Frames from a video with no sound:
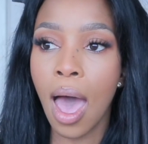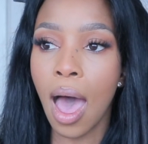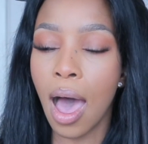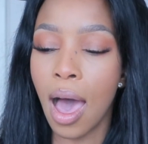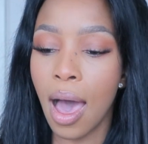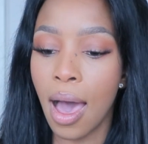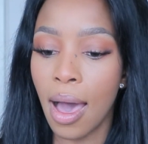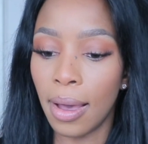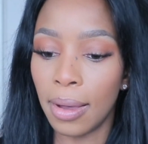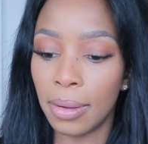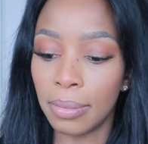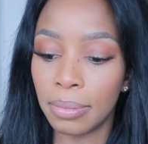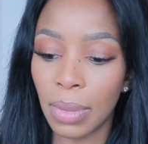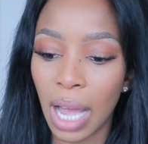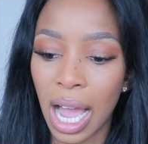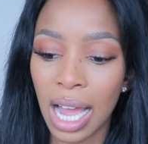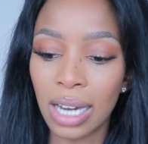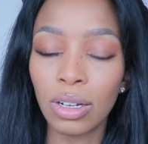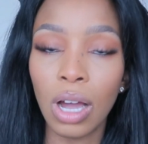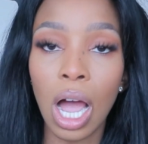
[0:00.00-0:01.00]

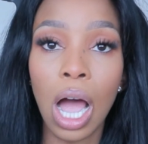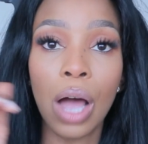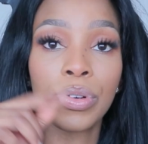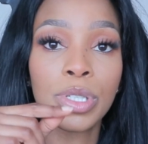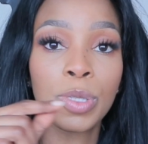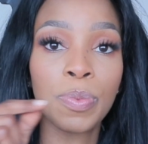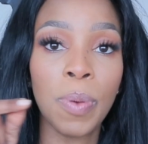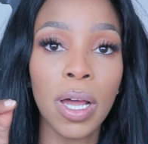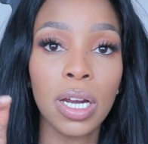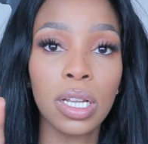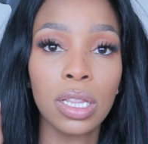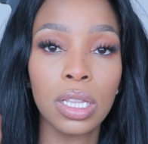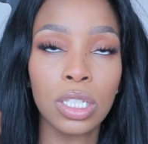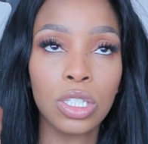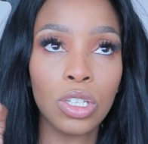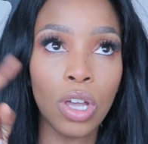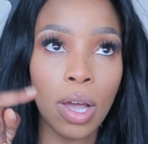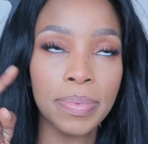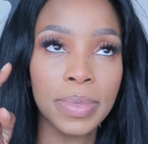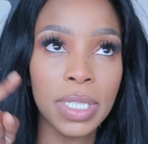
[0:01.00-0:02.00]
I know I was part of the
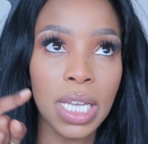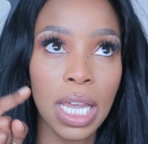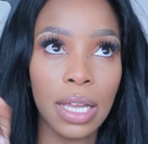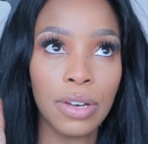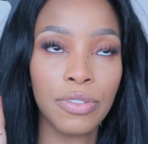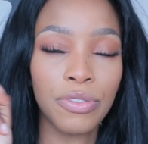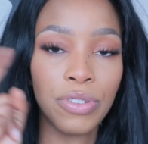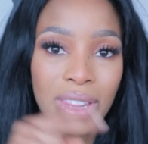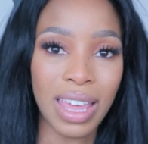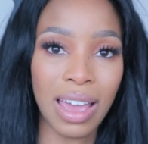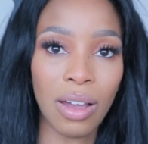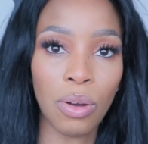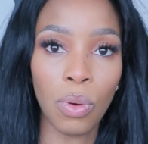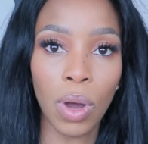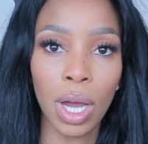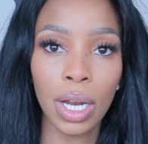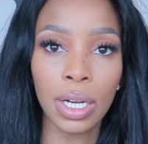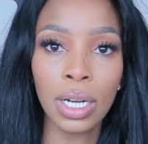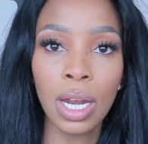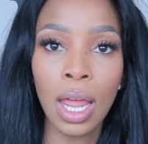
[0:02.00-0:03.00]
top 10 for that
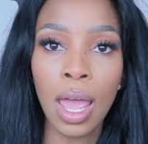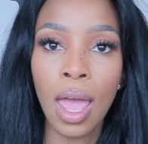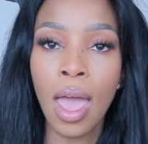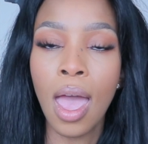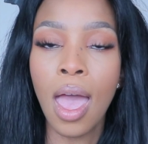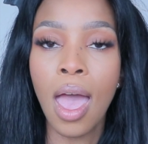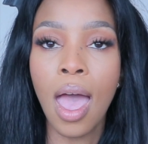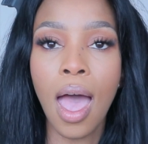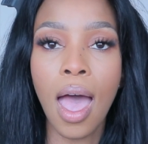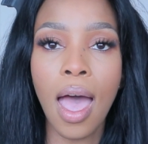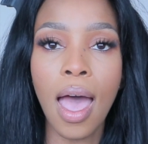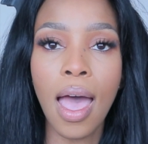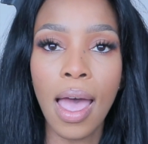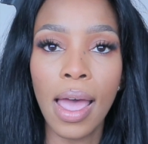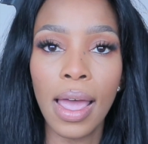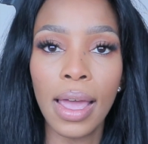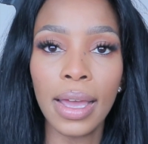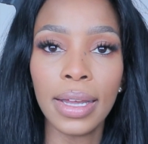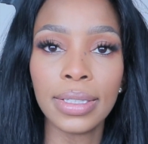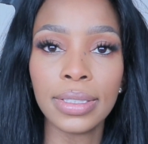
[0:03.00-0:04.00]
one.
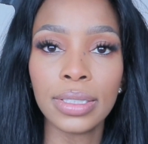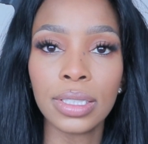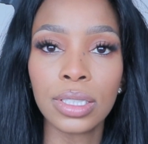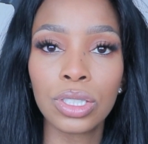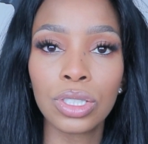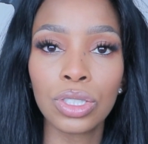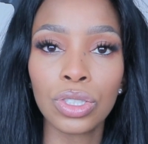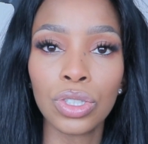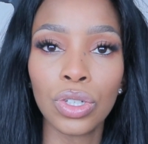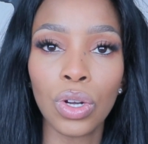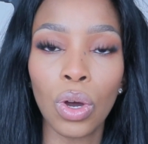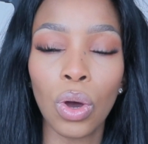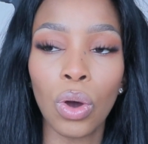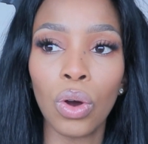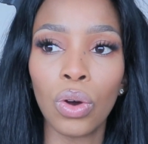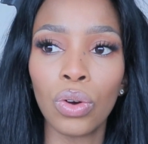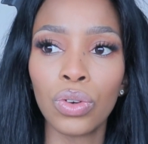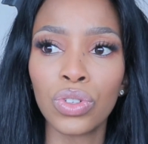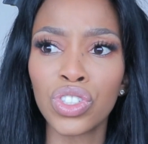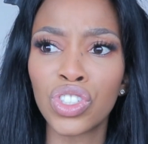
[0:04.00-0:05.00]
And, you
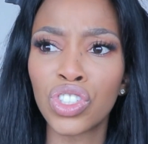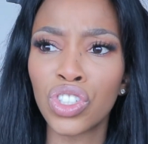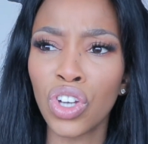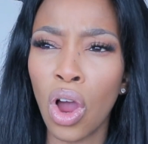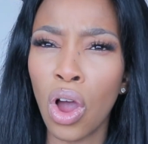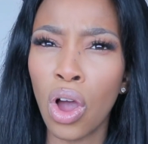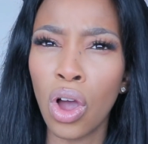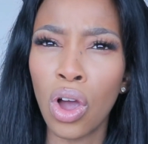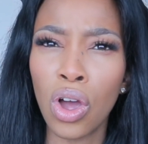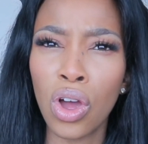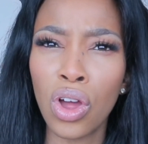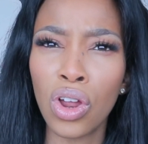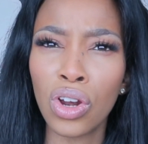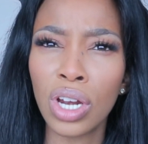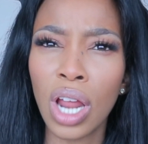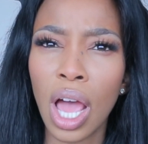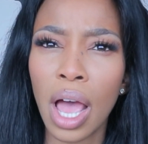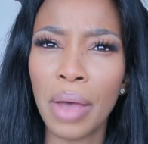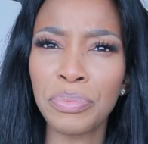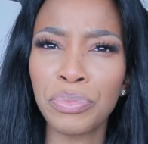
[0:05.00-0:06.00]
know,
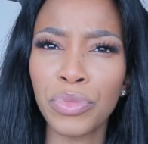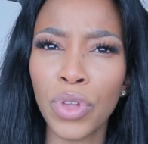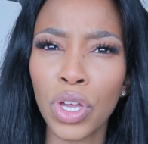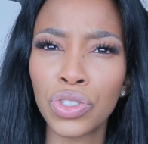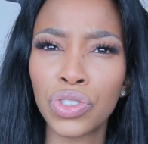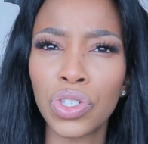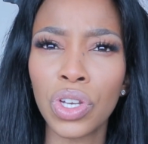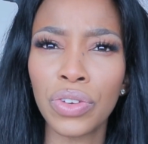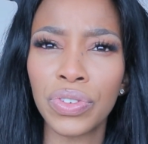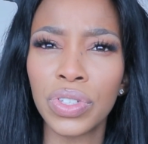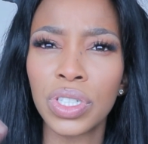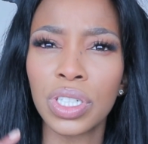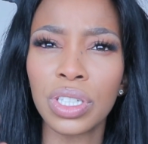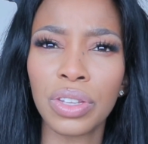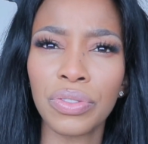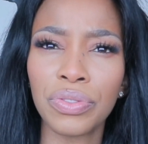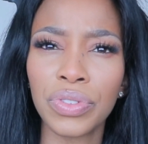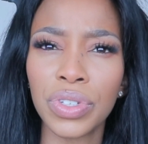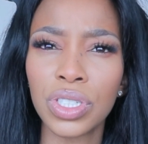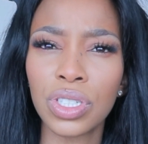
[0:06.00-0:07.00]
Jean, I'm not sure if he did
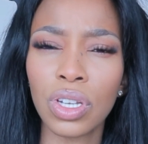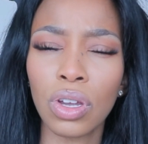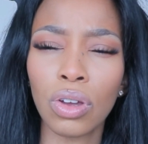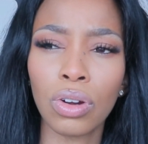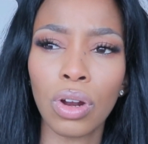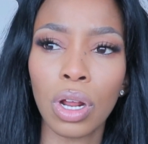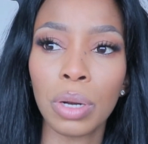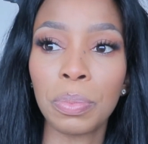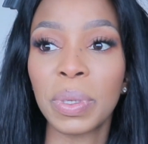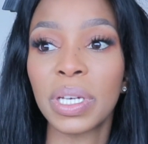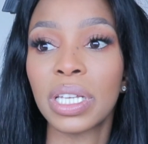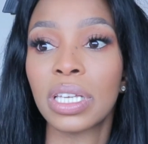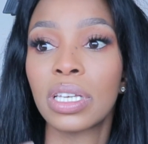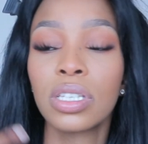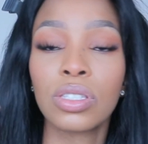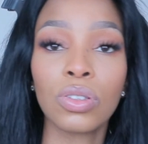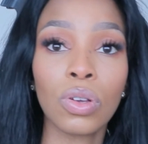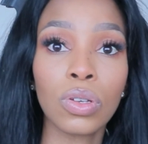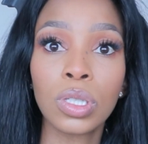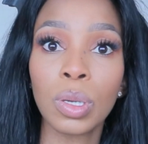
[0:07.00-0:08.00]
the VJ or not, but
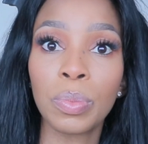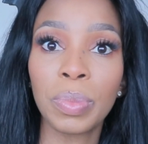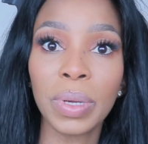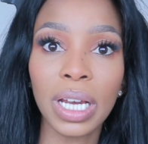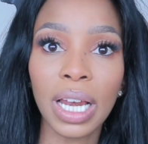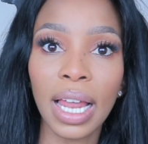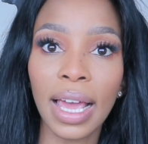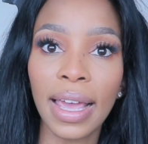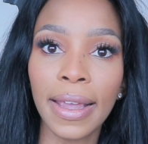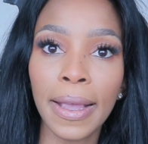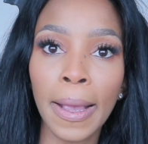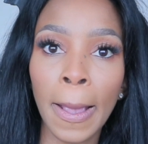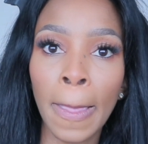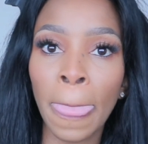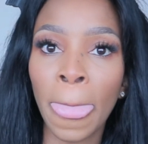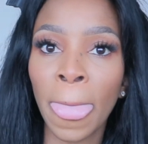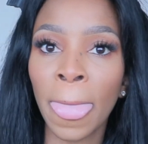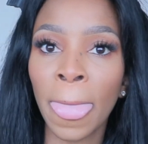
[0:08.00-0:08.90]
he's also been like